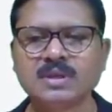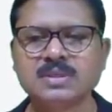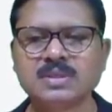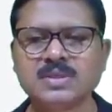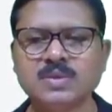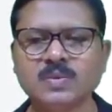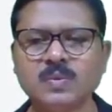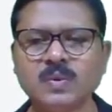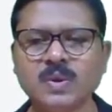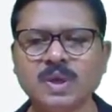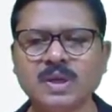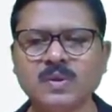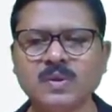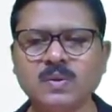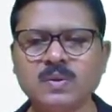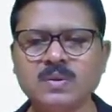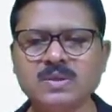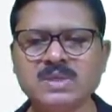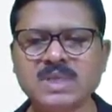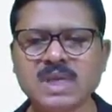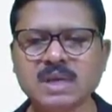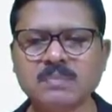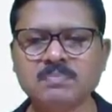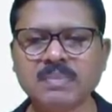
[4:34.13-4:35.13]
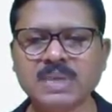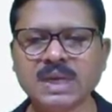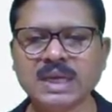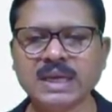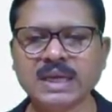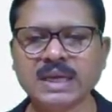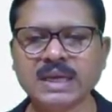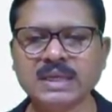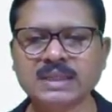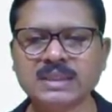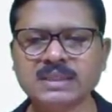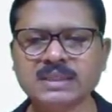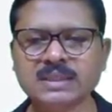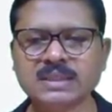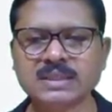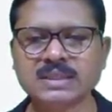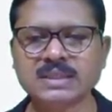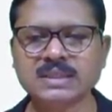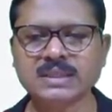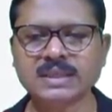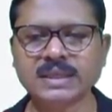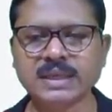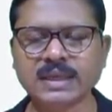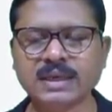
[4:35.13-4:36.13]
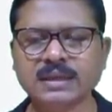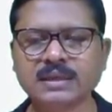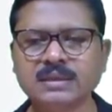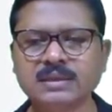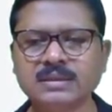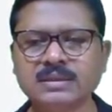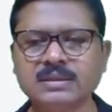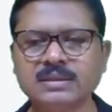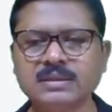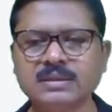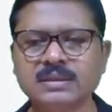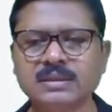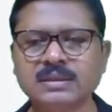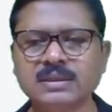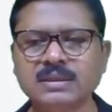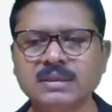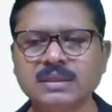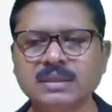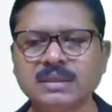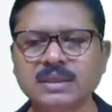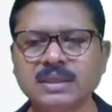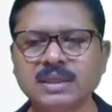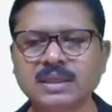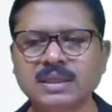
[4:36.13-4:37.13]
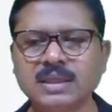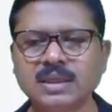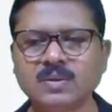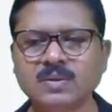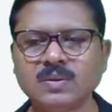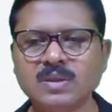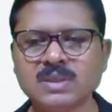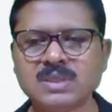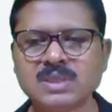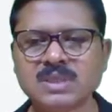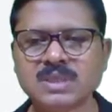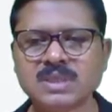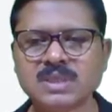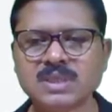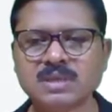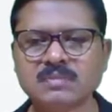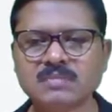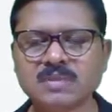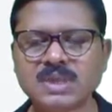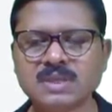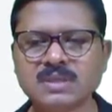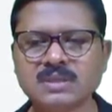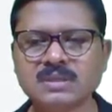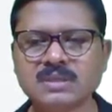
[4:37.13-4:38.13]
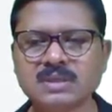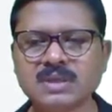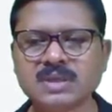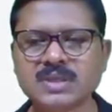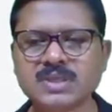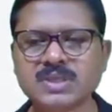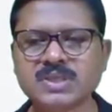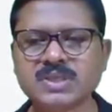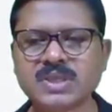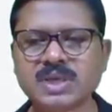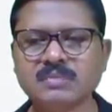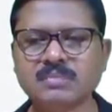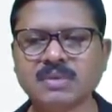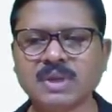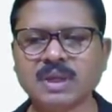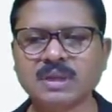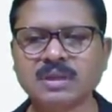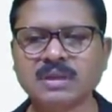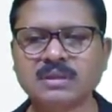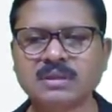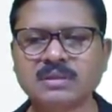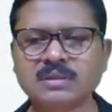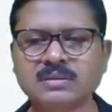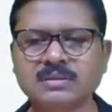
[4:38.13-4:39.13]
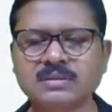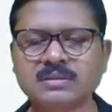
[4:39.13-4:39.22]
So when no sample gas is there, the whole system is stable.